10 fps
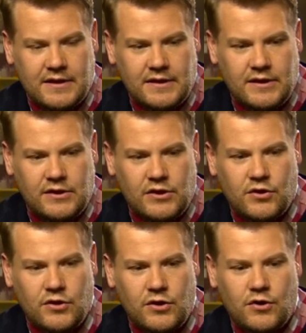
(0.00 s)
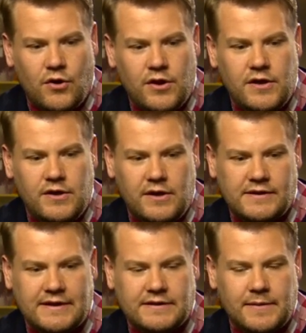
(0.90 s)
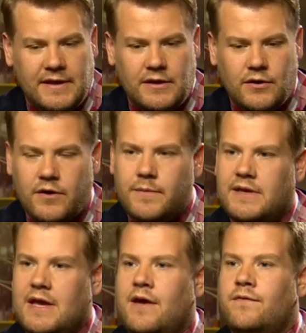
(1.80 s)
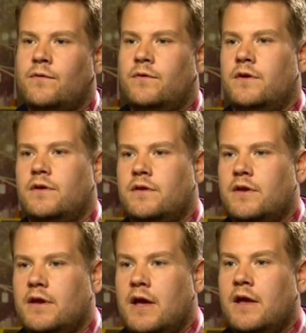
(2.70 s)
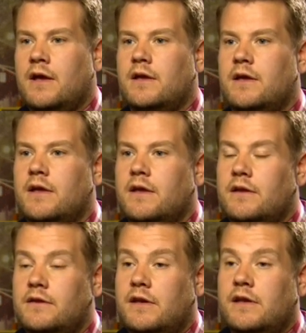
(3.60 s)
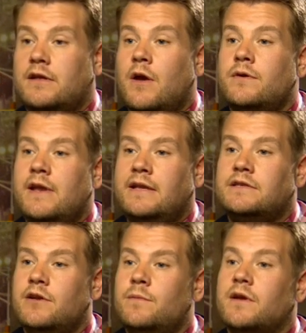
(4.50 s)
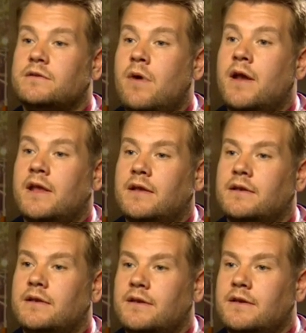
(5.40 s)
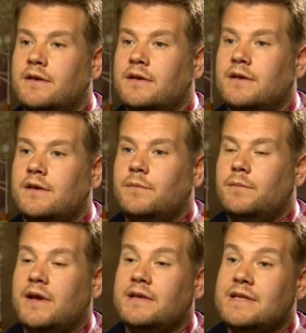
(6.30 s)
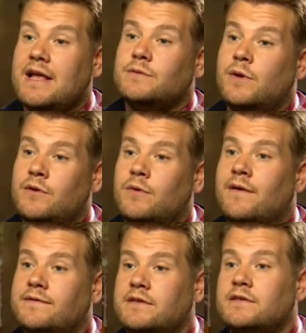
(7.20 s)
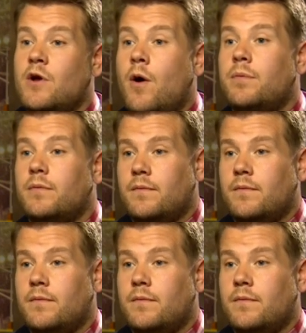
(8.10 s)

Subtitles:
he said to me, you've got to be careful that you don't need too much money, because that's when you'll have to stop